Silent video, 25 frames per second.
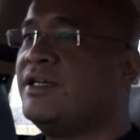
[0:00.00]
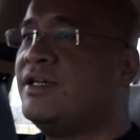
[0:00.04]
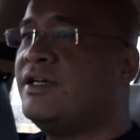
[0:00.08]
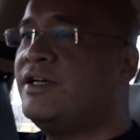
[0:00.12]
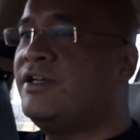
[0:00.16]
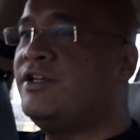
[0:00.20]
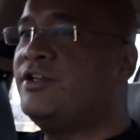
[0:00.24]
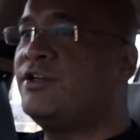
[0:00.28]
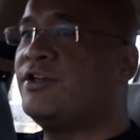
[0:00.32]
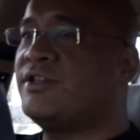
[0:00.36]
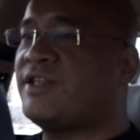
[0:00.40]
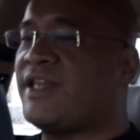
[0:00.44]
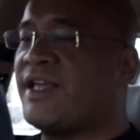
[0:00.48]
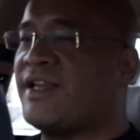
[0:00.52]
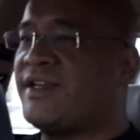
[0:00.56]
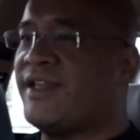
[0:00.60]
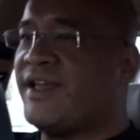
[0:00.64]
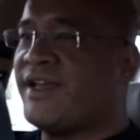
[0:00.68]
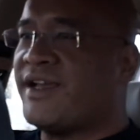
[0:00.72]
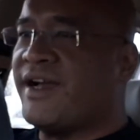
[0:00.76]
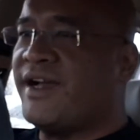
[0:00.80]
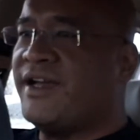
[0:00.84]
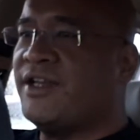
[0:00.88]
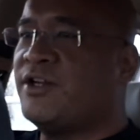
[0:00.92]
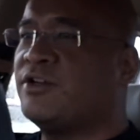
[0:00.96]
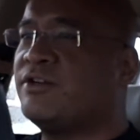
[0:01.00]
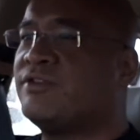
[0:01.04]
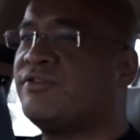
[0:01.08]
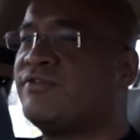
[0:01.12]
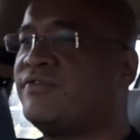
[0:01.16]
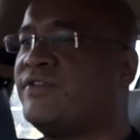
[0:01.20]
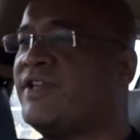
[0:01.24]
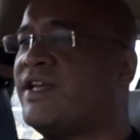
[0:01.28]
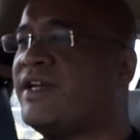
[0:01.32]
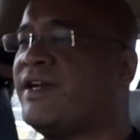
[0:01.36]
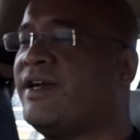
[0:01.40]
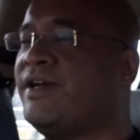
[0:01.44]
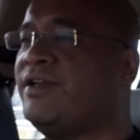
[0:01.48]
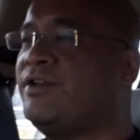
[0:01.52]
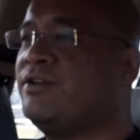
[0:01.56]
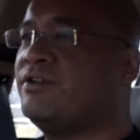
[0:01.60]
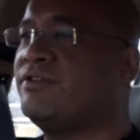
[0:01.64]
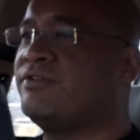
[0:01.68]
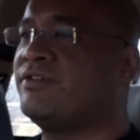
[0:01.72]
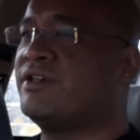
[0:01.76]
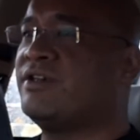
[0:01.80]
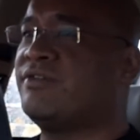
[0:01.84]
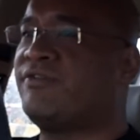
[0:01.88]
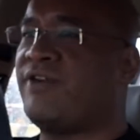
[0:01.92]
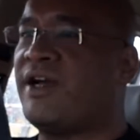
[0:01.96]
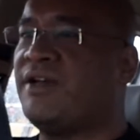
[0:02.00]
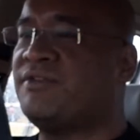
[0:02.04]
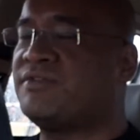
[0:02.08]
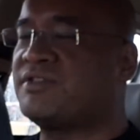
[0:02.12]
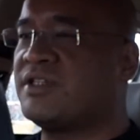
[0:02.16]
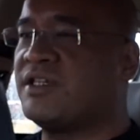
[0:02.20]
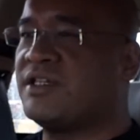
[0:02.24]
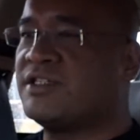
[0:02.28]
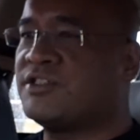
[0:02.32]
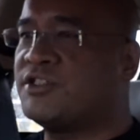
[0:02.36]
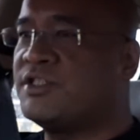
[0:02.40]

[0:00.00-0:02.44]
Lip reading: you know, that kind of a 5-star